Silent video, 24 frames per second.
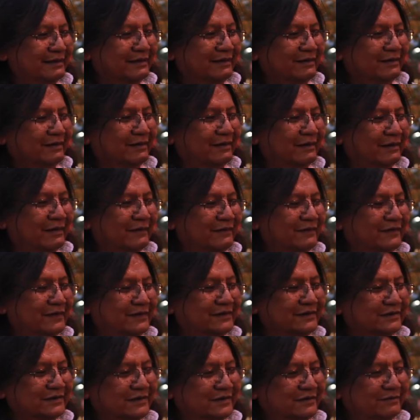off
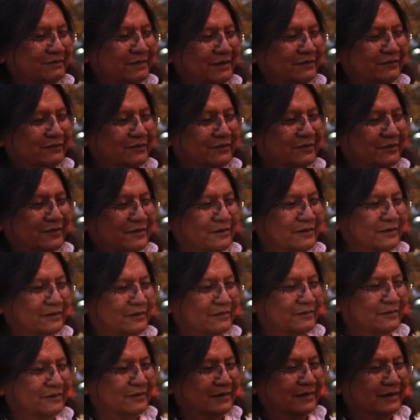reserve before
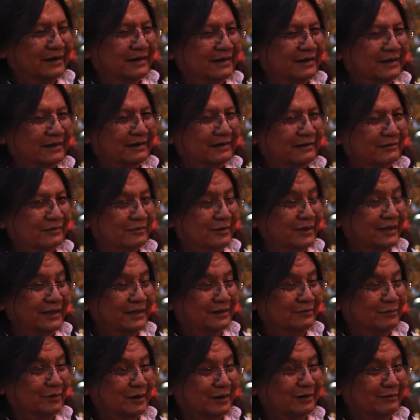we did.
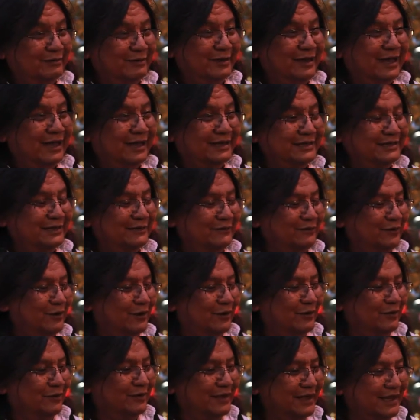Well, we actually
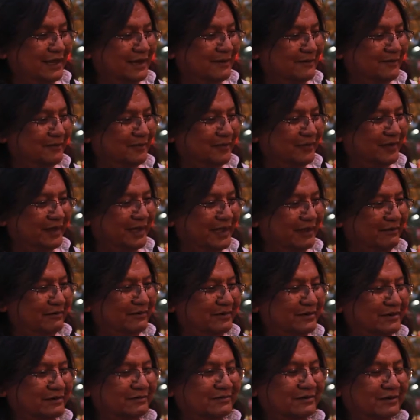followed him. He was
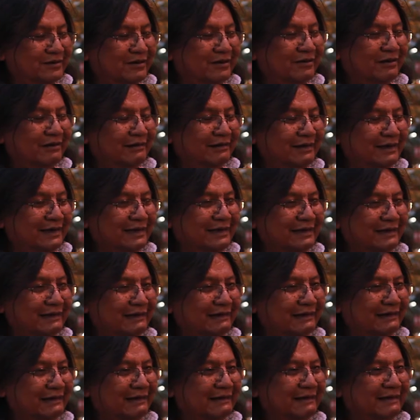out logging
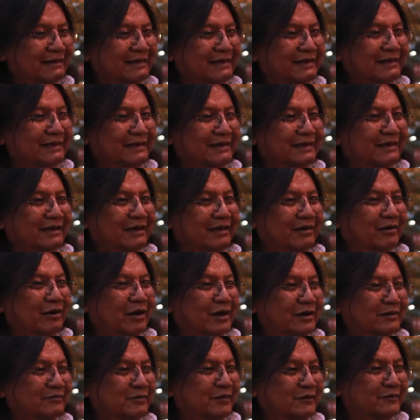
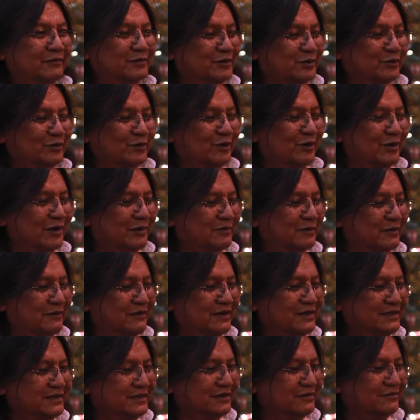on so-called
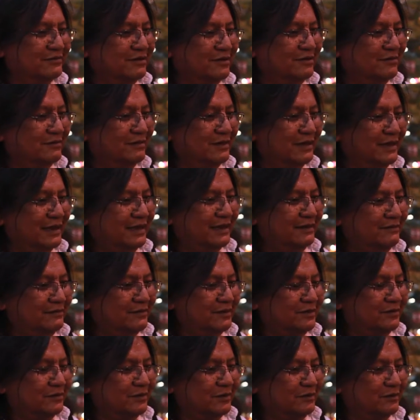provincial crown land
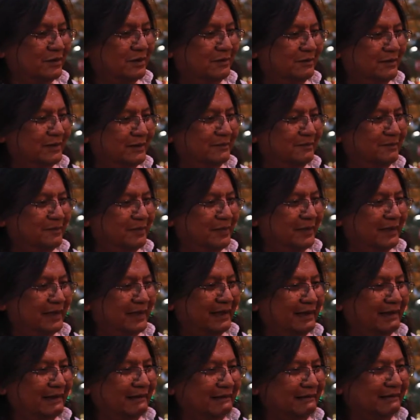without a permit,
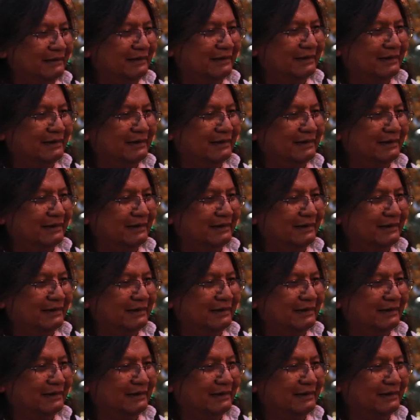and